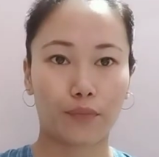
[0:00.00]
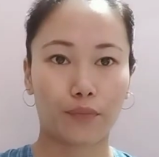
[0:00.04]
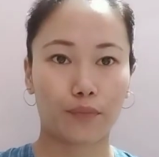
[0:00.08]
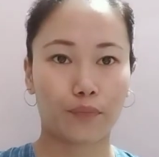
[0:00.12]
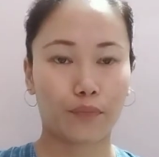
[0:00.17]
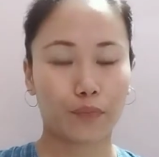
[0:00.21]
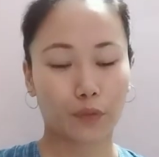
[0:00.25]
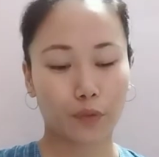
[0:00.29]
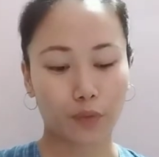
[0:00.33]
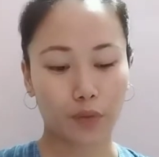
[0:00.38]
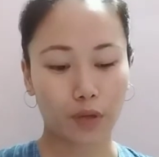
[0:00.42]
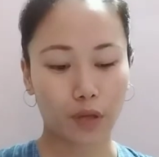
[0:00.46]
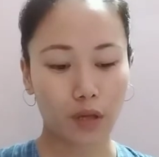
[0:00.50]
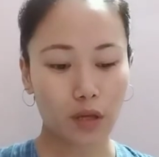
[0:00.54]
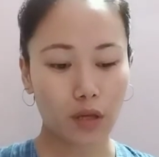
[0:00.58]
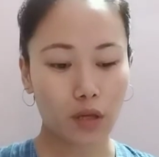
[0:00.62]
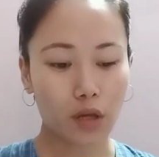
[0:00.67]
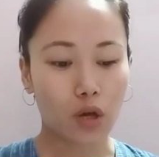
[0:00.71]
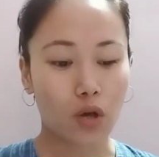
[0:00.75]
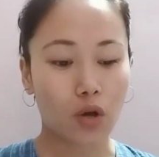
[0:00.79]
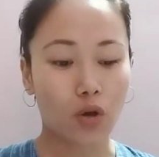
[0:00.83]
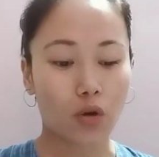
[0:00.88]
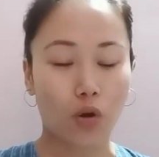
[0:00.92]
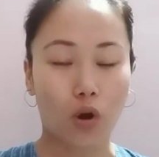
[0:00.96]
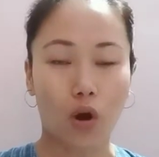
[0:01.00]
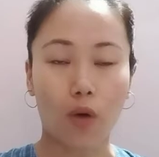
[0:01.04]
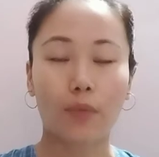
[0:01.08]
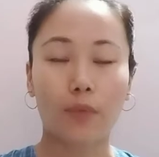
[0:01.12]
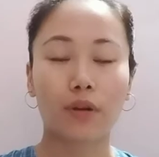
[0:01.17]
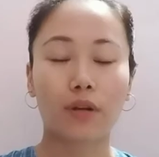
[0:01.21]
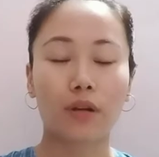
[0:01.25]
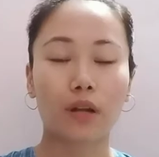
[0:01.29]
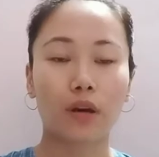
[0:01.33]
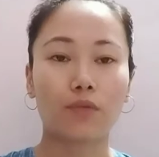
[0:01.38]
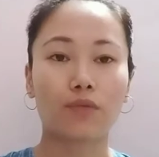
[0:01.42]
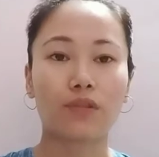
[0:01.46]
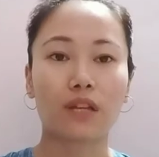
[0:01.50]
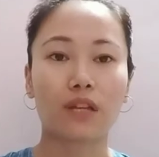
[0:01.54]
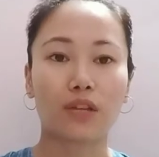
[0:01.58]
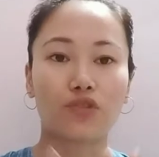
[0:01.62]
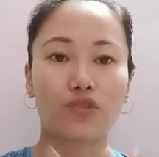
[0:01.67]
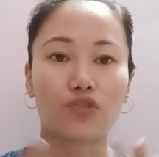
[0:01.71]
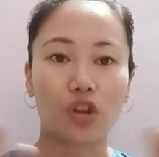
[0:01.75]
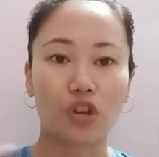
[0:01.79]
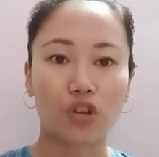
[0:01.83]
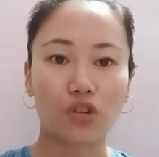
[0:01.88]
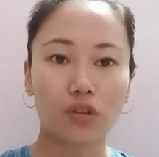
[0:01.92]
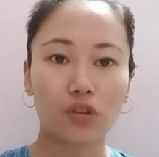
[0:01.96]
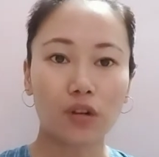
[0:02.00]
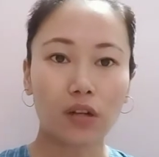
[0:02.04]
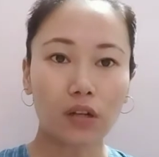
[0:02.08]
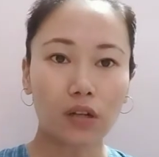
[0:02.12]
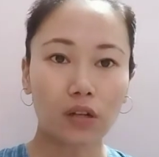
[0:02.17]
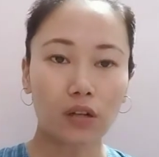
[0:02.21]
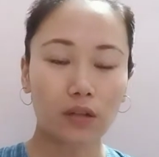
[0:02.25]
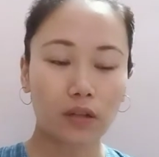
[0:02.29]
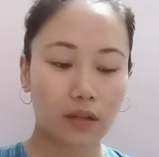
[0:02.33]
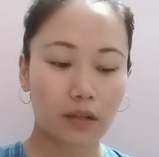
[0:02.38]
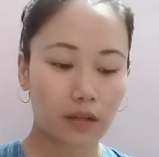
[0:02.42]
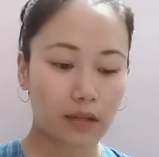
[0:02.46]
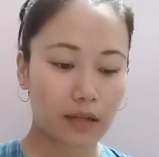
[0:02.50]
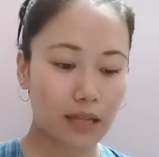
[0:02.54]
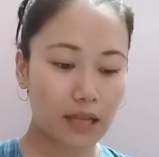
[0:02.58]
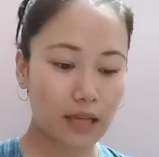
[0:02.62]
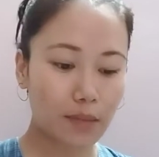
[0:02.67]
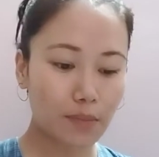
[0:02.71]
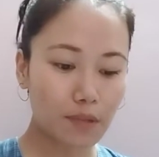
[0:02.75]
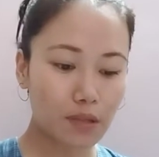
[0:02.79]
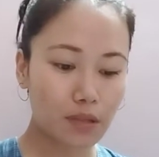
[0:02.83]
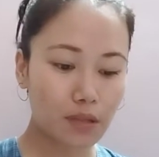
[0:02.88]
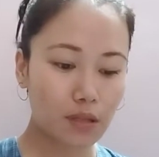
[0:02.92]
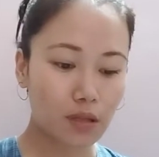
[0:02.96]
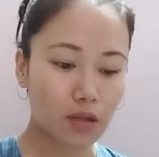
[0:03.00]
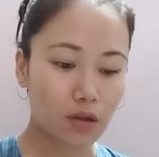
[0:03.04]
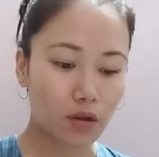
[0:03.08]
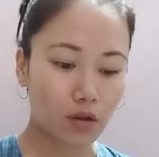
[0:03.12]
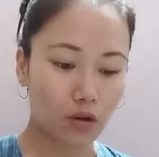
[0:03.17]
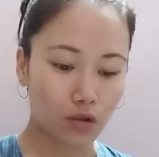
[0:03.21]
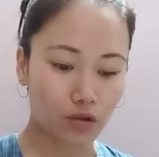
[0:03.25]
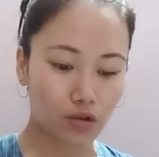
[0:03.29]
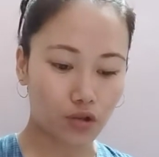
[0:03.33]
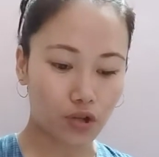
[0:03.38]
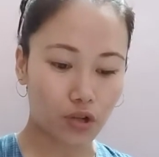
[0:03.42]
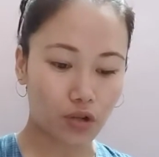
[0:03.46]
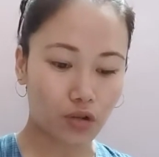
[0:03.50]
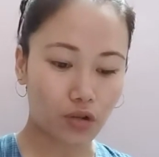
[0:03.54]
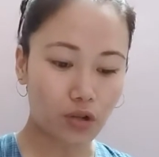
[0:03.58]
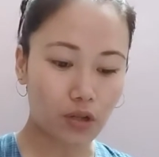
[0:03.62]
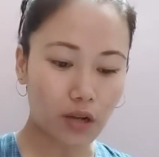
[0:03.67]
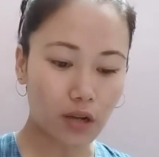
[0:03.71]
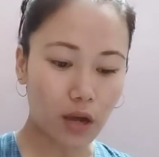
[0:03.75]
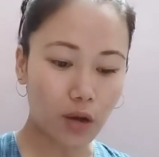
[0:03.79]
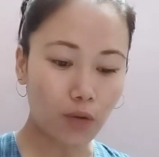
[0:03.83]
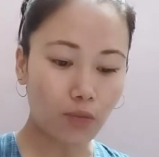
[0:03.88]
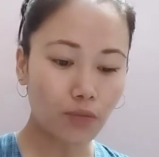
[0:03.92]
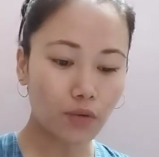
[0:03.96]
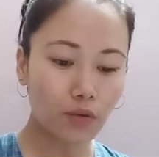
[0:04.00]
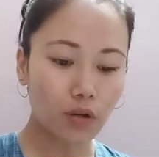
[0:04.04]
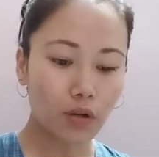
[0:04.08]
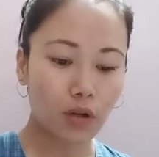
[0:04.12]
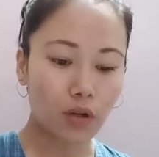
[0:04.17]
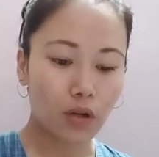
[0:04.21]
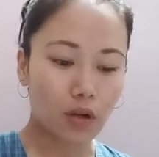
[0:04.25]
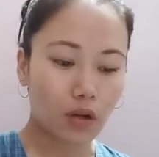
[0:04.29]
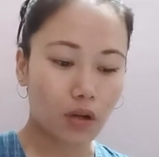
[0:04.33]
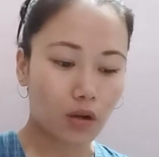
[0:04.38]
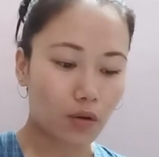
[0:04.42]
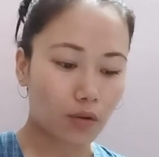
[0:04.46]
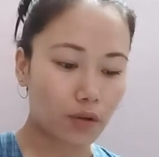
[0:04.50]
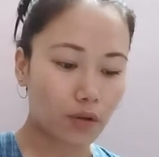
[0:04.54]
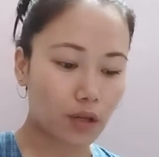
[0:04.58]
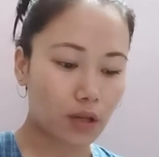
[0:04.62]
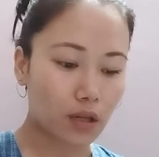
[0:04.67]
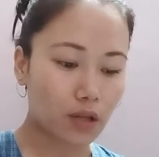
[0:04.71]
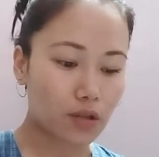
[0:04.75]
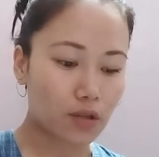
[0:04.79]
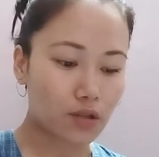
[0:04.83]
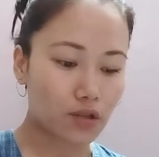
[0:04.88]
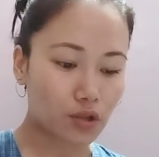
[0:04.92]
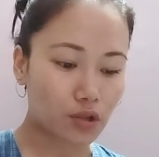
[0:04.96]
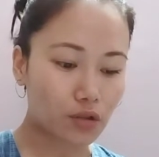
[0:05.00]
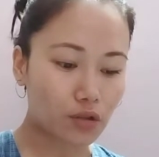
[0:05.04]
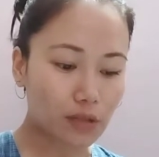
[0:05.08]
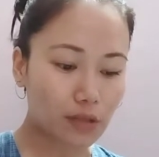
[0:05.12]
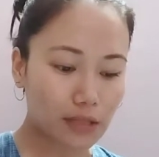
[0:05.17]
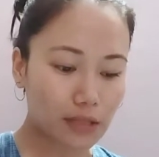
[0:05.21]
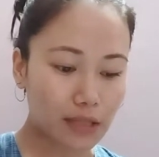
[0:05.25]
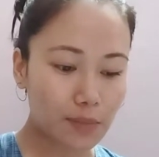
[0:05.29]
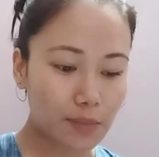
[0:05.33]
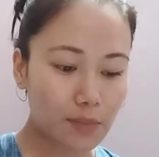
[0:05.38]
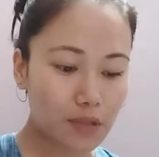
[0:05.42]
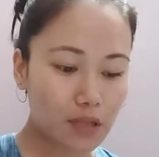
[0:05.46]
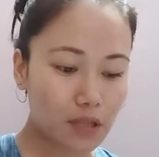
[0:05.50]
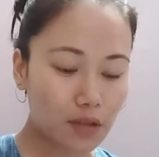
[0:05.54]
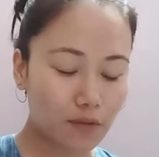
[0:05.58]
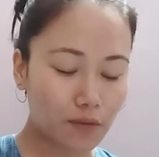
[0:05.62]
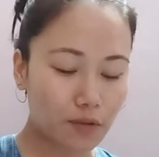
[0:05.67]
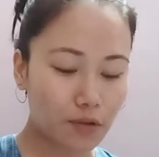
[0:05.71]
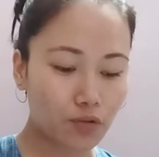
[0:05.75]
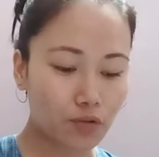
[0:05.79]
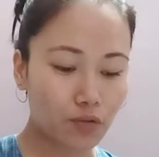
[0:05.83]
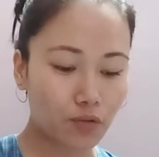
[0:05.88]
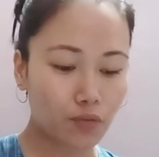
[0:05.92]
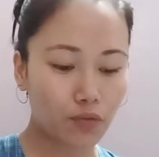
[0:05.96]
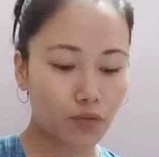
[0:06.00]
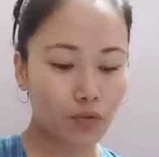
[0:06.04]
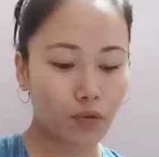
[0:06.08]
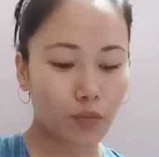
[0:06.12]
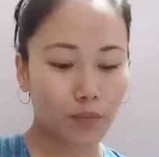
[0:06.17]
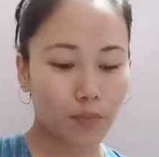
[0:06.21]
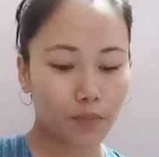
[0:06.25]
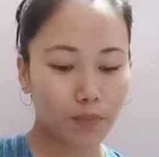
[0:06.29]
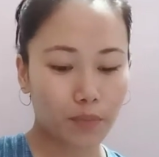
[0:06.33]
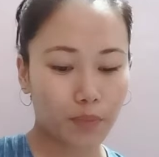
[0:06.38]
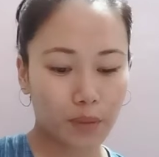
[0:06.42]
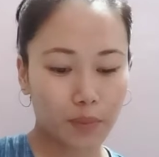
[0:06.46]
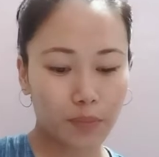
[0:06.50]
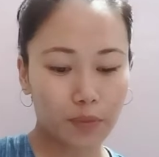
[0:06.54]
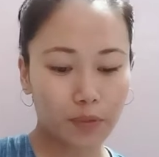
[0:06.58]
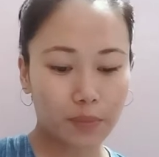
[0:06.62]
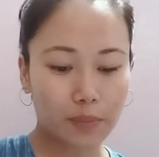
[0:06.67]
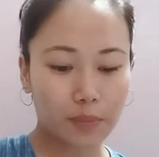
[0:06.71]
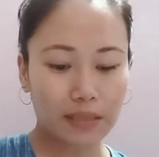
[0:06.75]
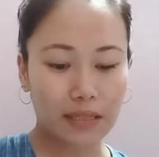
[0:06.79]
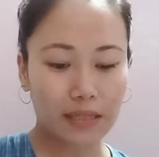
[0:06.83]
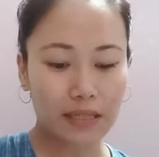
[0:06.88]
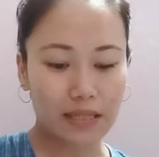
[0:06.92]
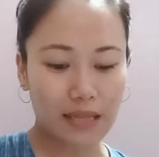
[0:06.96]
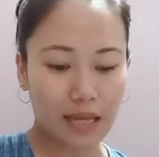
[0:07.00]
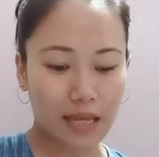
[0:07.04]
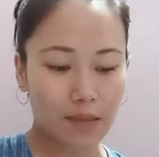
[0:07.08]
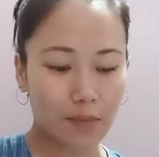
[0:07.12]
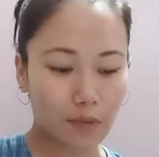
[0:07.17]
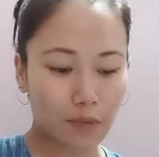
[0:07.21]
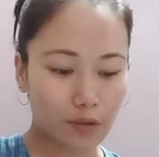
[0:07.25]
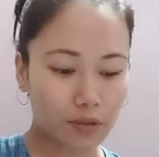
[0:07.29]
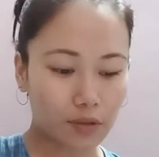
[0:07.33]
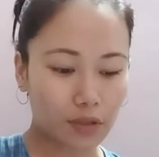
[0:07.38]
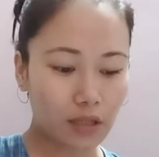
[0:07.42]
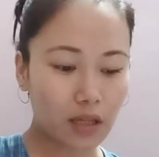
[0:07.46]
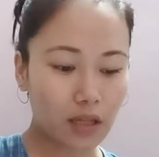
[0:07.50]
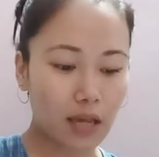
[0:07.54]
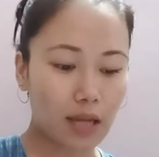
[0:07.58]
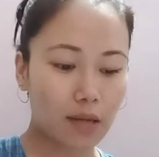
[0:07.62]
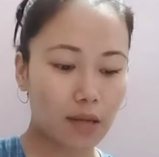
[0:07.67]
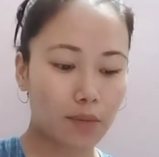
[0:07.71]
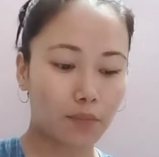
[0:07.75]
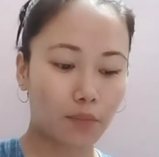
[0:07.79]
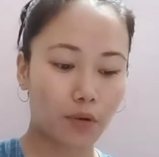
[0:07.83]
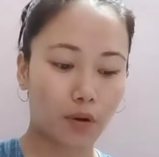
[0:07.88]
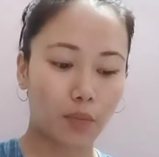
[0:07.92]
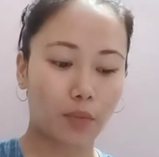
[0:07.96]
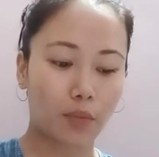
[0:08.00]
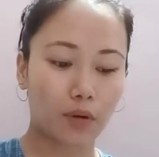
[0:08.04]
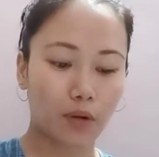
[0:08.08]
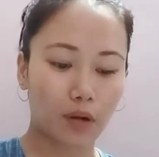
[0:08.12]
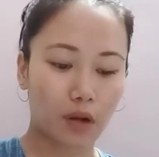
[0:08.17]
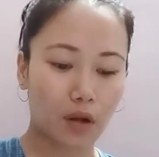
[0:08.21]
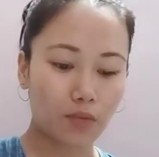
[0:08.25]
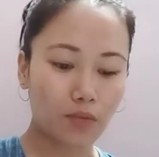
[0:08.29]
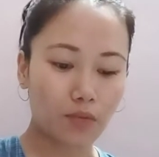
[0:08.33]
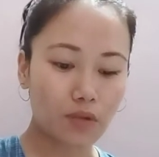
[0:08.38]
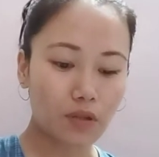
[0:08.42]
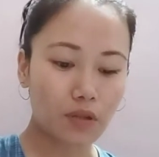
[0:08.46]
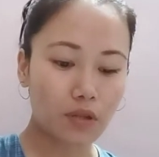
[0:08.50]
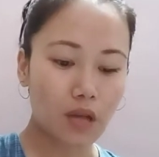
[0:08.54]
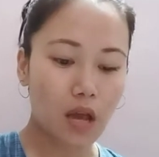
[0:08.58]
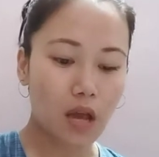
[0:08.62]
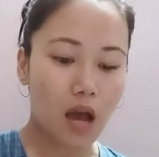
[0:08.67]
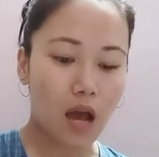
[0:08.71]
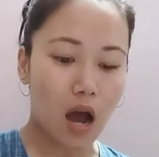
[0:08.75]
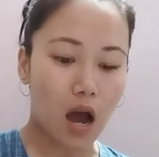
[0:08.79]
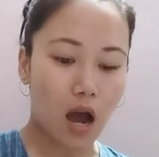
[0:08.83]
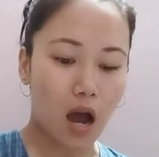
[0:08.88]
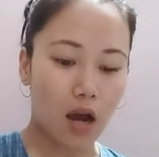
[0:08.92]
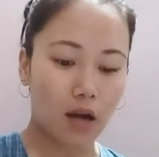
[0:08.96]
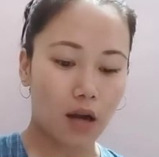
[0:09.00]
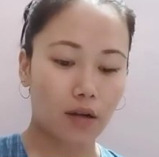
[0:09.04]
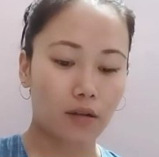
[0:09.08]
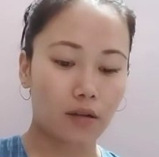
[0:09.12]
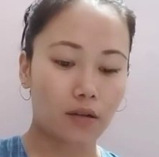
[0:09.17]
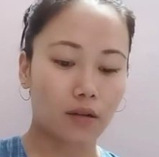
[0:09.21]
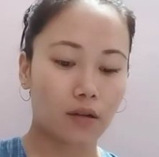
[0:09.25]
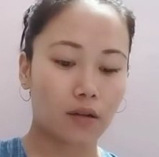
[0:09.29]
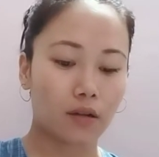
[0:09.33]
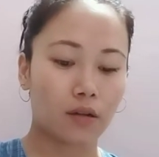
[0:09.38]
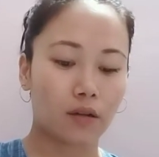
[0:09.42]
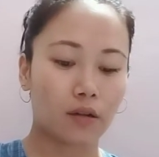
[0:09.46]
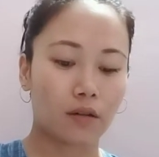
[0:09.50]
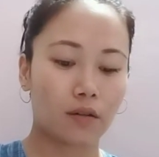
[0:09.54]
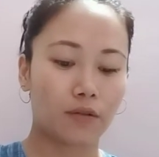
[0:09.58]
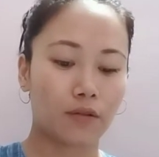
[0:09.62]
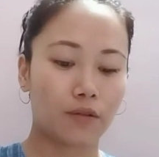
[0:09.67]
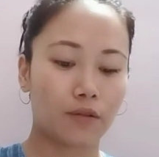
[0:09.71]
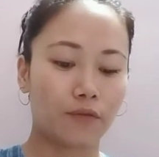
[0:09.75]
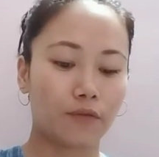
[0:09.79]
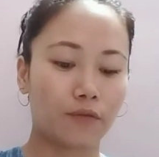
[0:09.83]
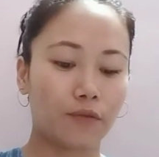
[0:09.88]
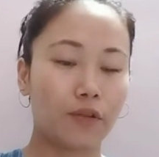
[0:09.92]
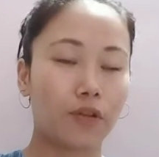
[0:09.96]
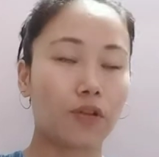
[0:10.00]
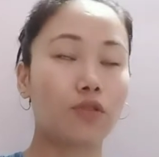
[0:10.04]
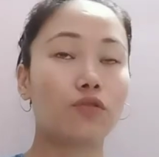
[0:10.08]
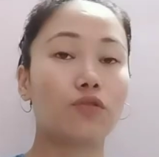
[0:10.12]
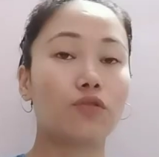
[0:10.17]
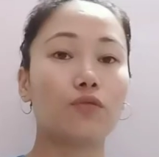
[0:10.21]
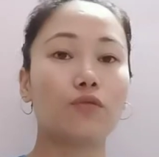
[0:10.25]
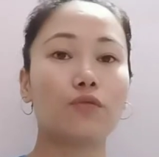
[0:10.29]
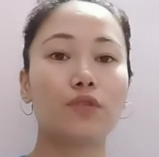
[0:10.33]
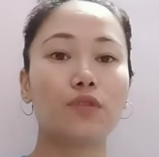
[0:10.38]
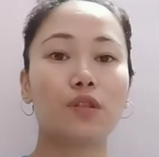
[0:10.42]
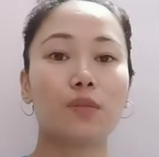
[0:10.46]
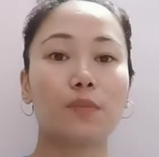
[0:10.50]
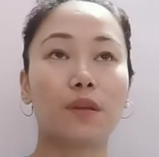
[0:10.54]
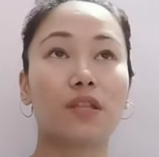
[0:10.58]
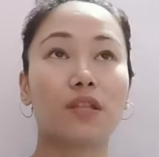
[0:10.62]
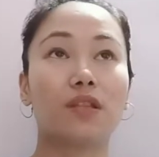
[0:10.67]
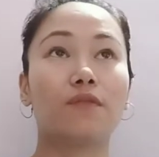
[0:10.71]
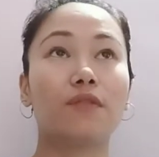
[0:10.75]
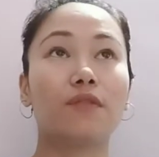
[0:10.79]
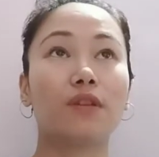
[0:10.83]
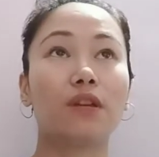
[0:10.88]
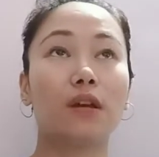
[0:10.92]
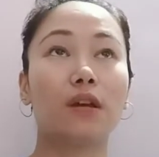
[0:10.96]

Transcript: Okay, common nouns are general names or general noun. Okay, general names given to people, place, animal or thing, and proper nouns are referring to specific